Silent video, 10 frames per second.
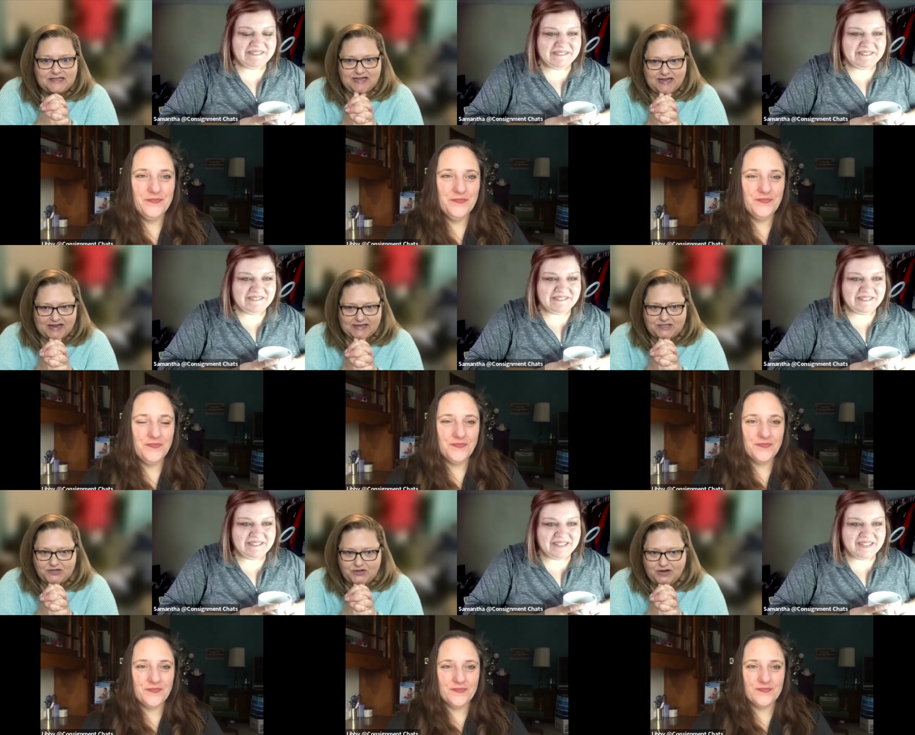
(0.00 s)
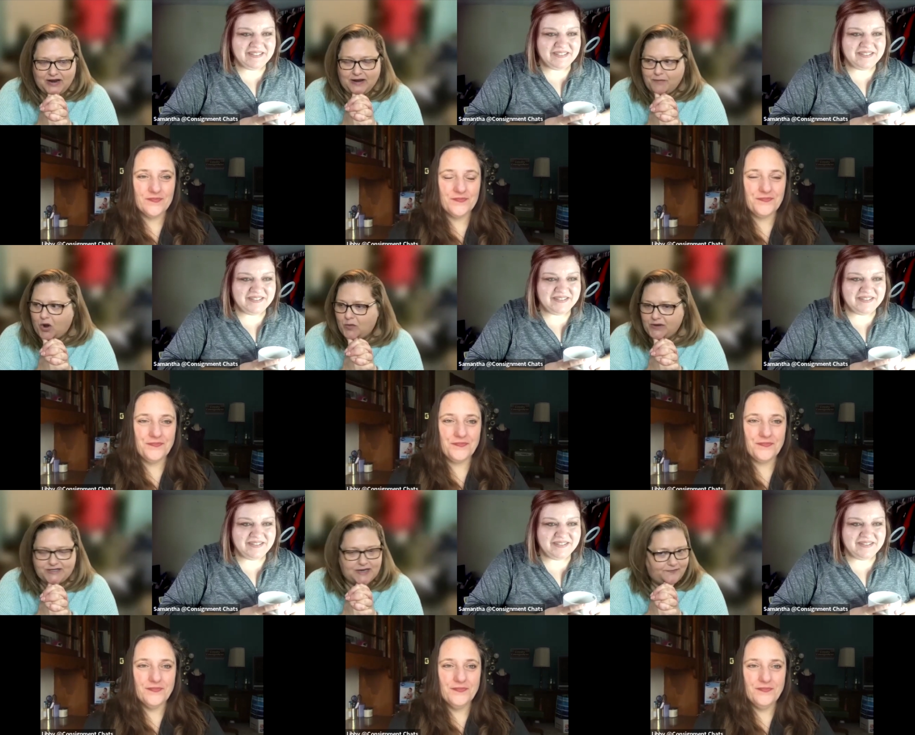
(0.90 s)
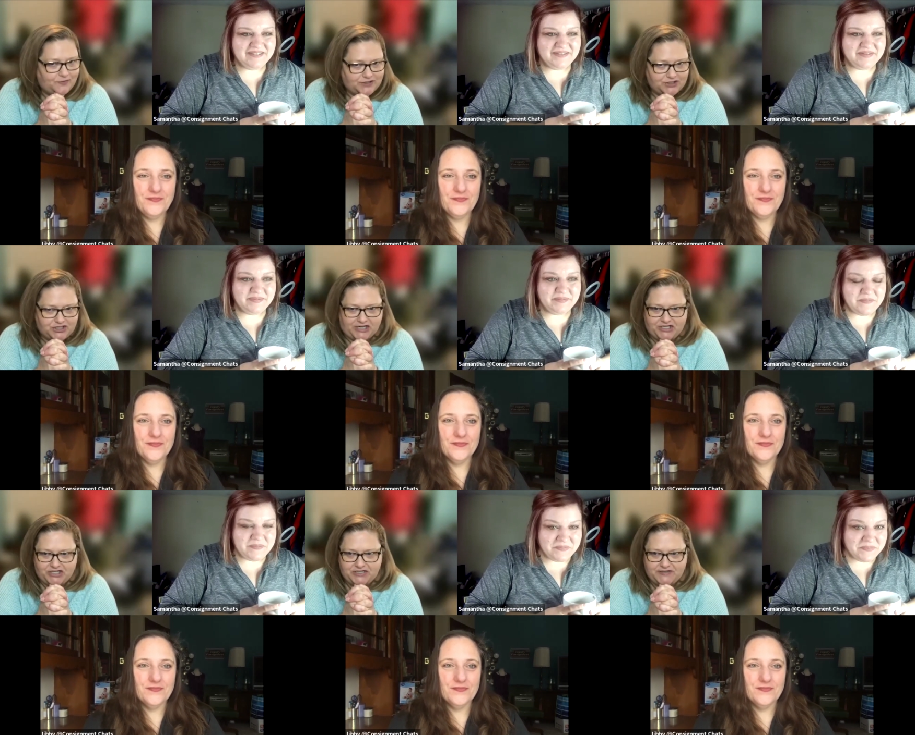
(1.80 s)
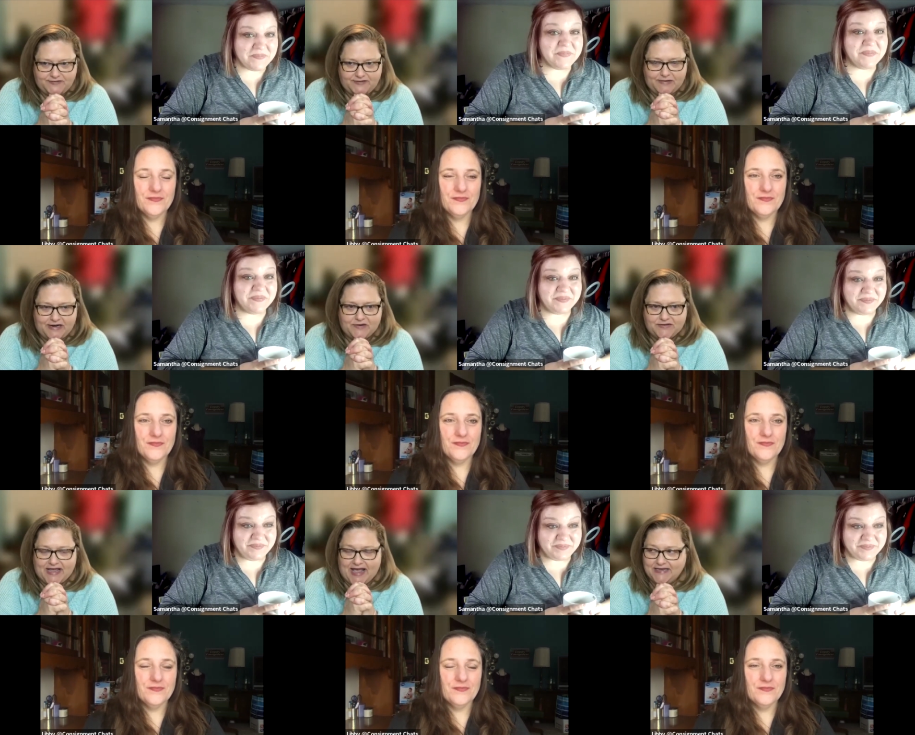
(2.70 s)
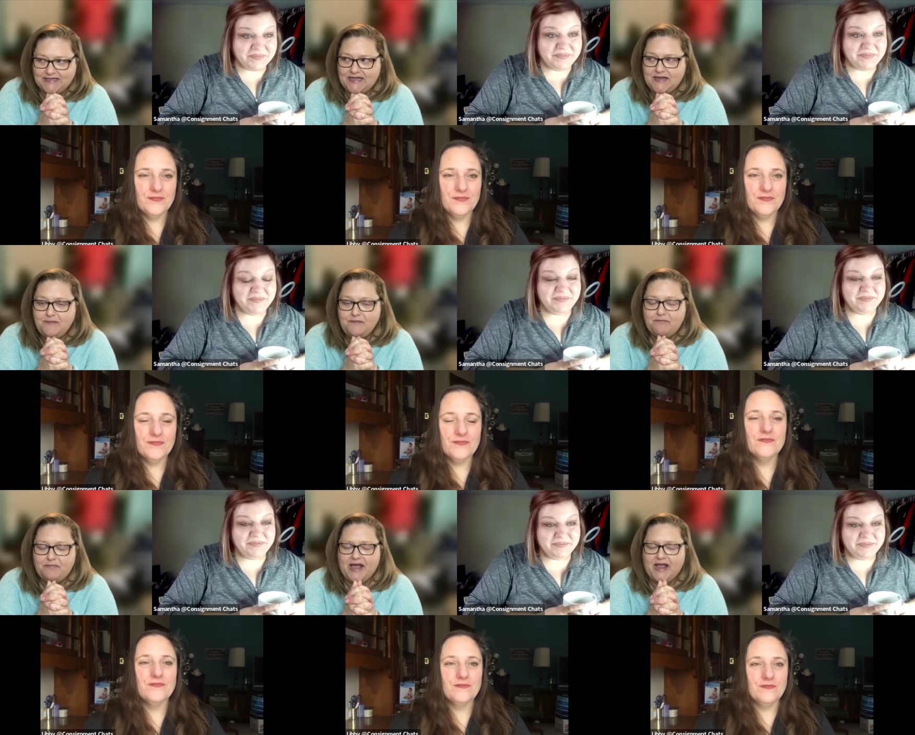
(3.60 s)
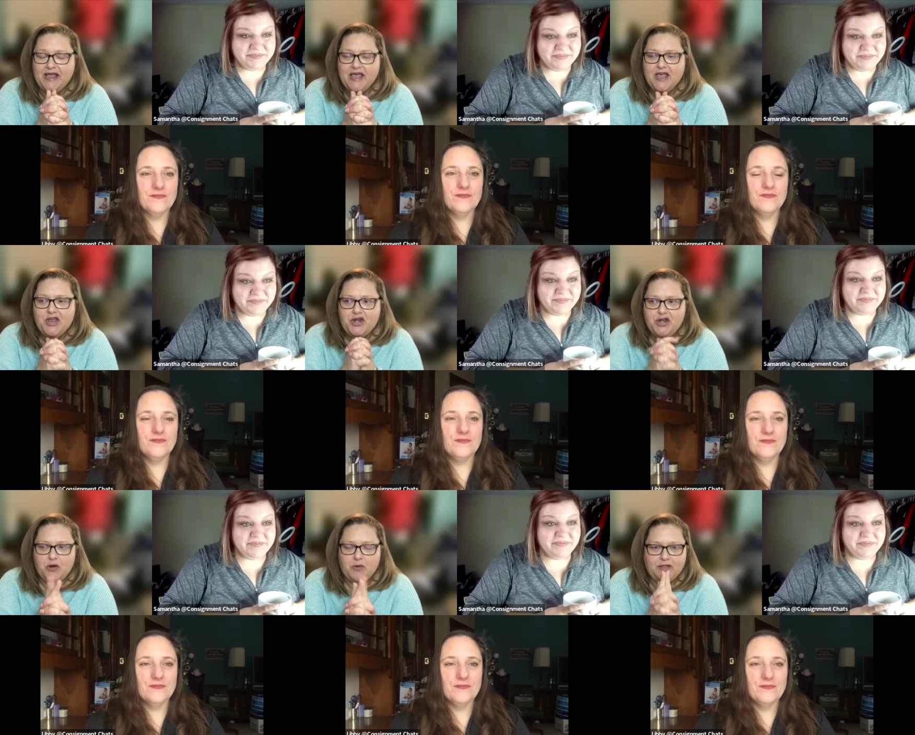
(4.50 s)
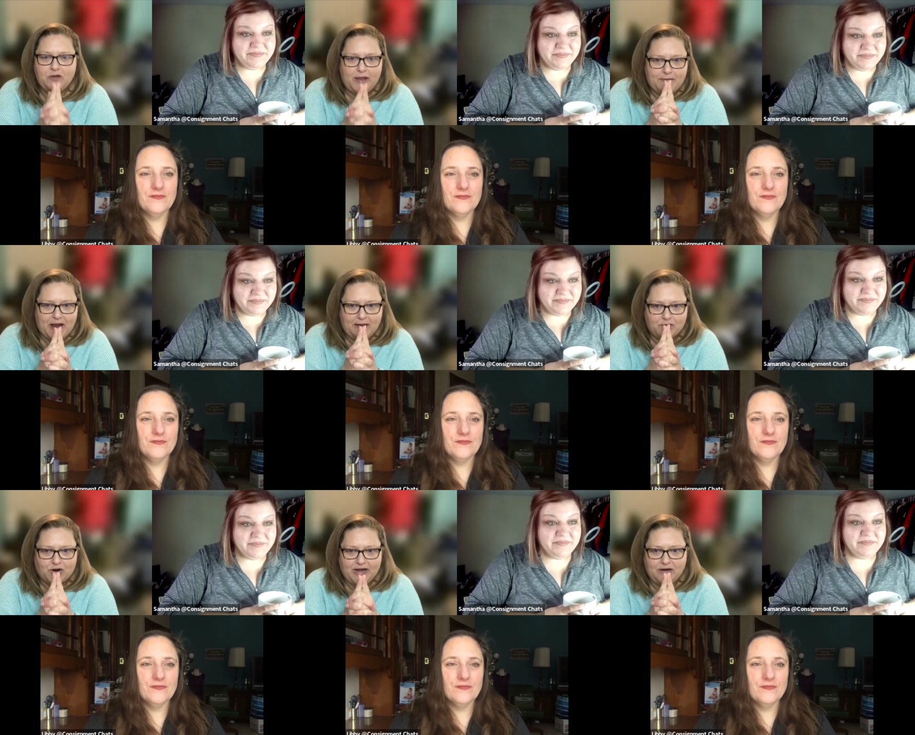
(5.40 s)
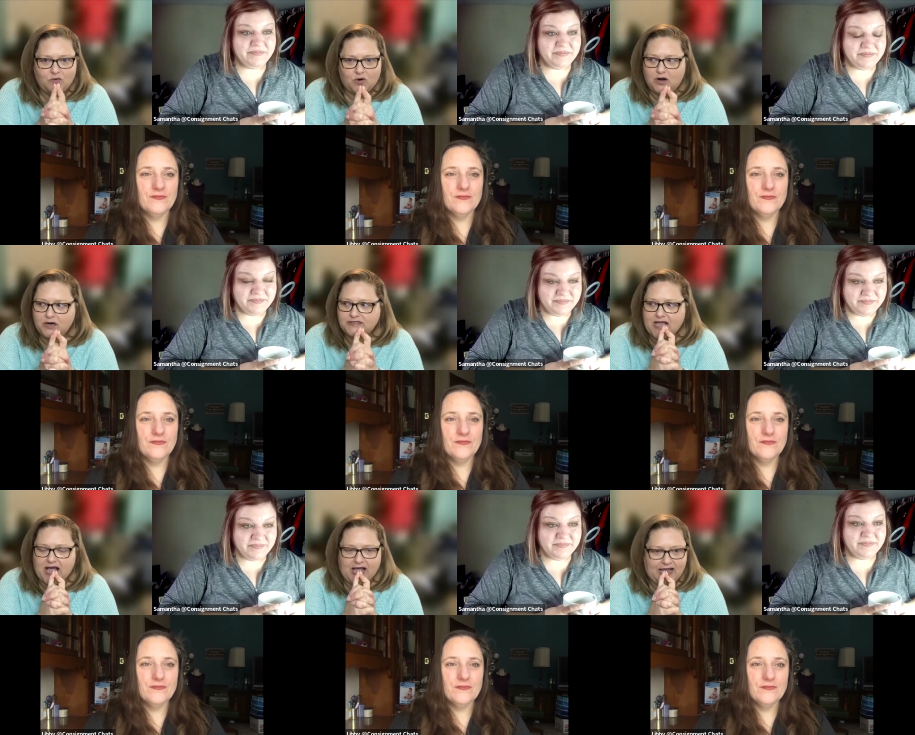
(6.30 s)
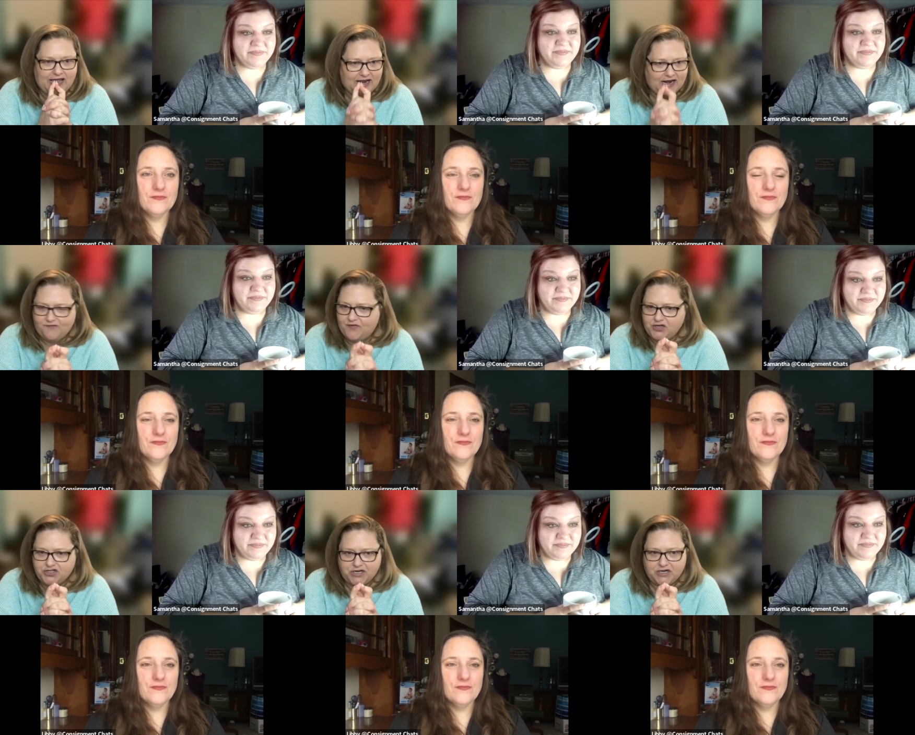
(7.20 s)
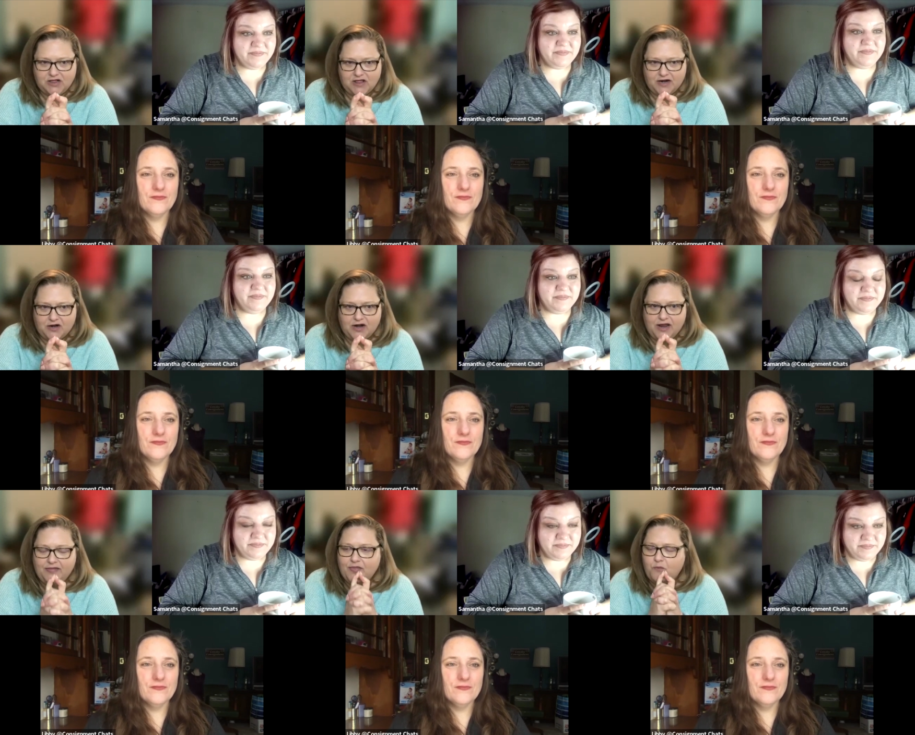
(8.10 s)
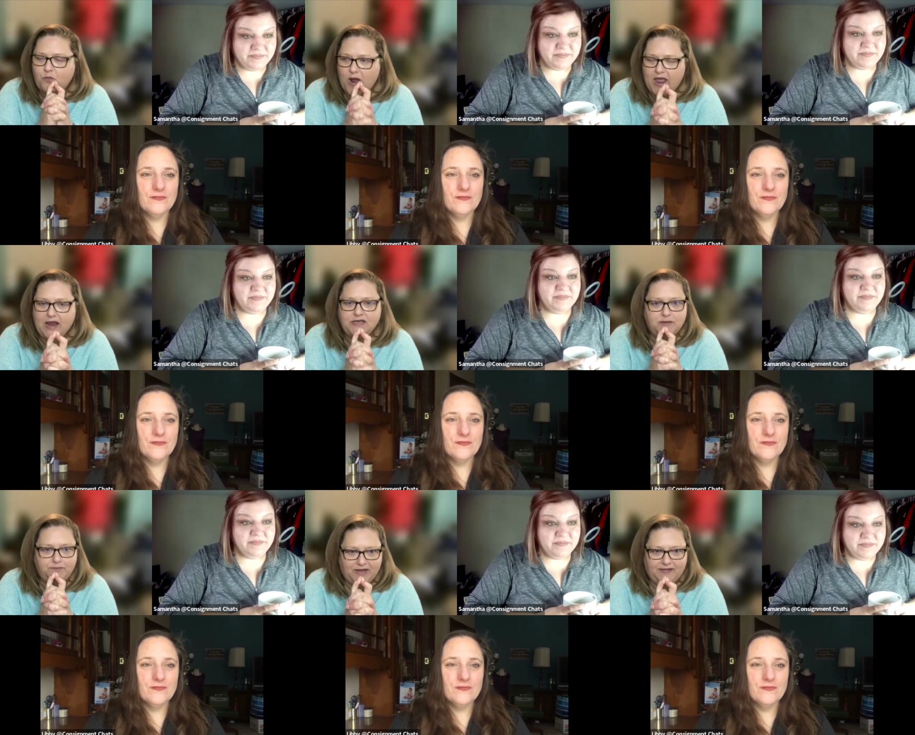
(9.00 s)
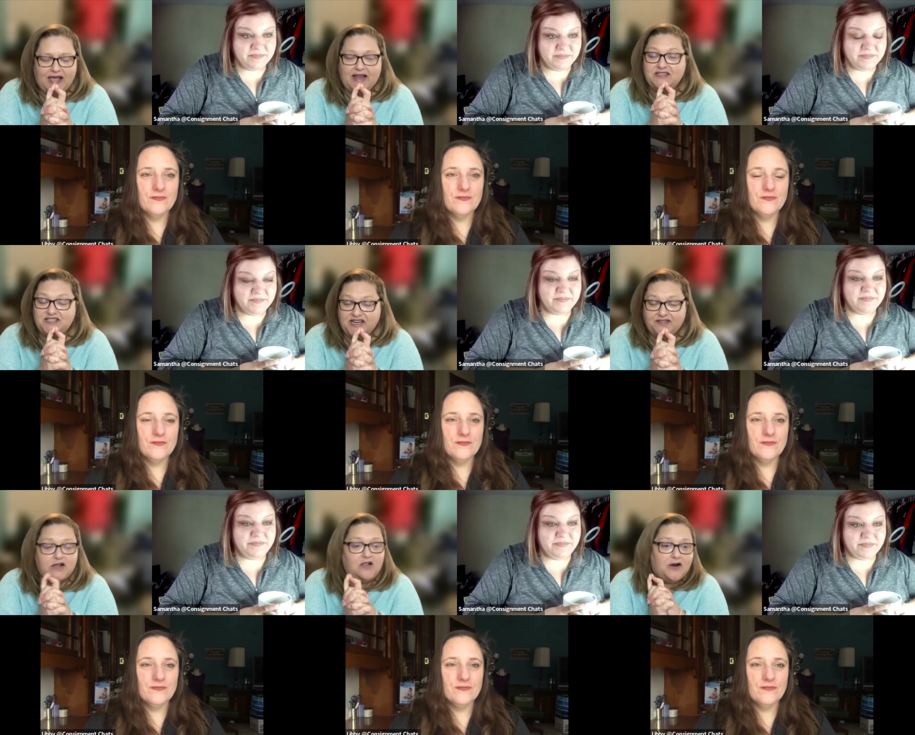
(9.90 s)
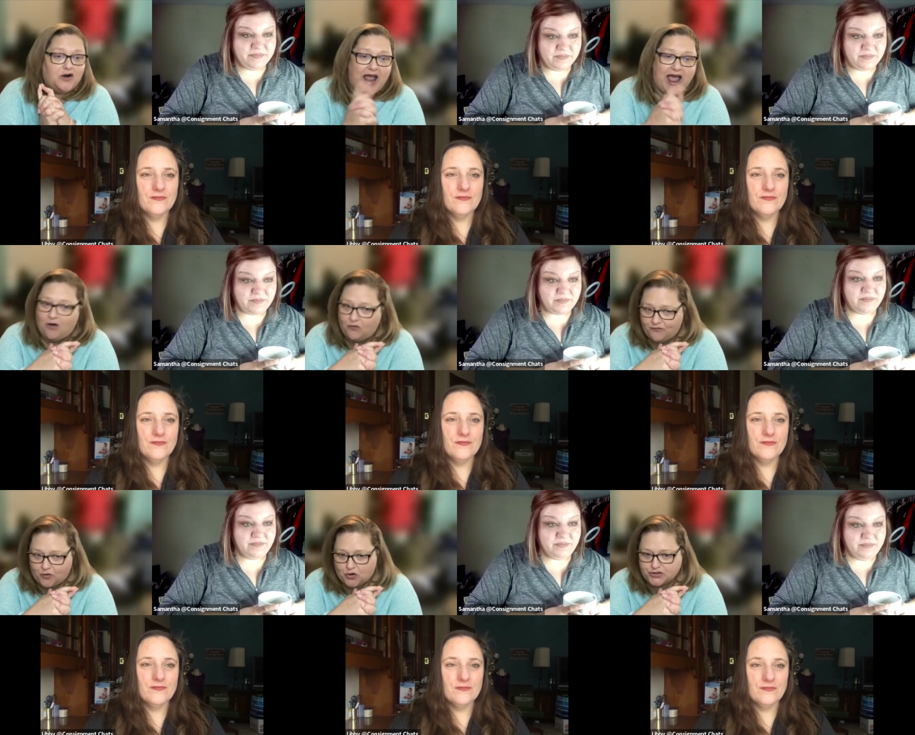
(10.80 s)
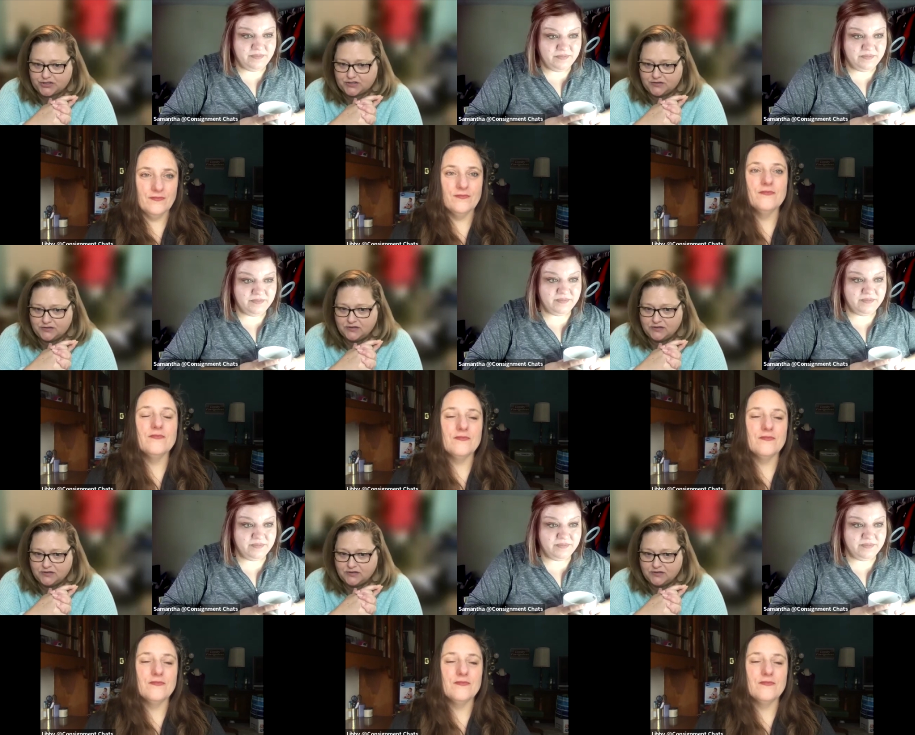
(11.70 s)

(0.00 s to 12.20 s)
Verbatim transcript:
Speaker 1: the answer i'm always up for suggestions if somebody else has them but knowing the way my brain works i cannot function in clutter and the way to beat that is to get the clutter out first